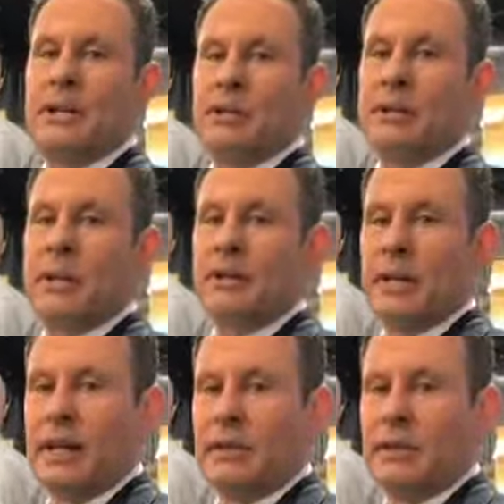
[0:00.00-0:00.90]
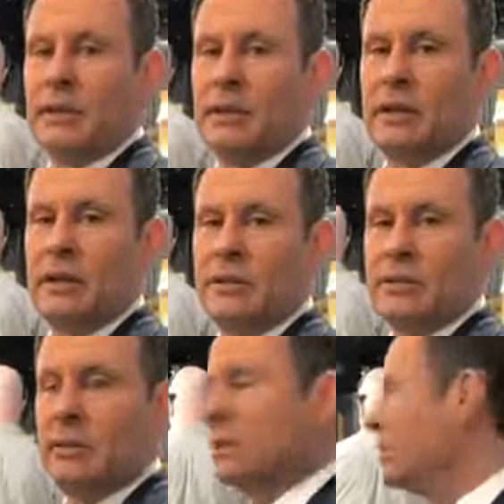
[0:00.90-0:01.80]
Patriot Channel. Yes.
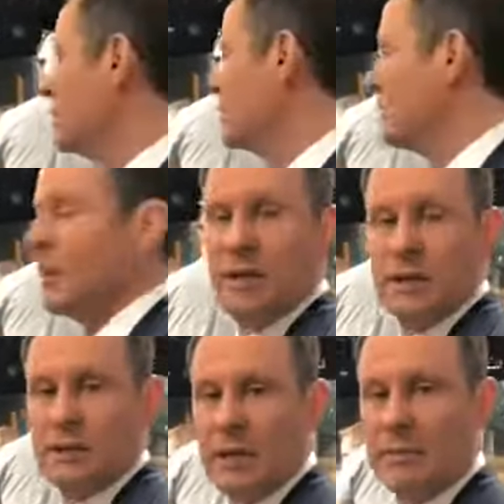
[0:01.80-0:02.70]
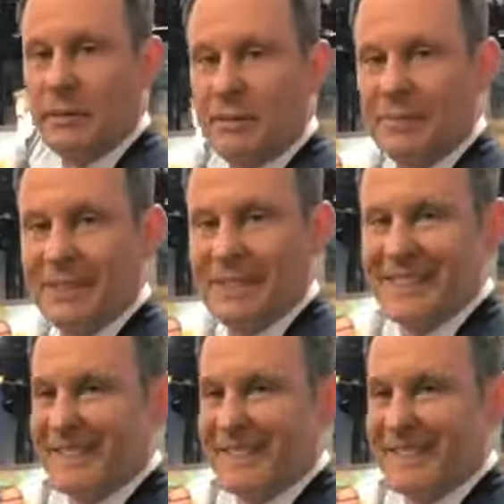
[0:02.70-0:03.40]
Stay within yourself.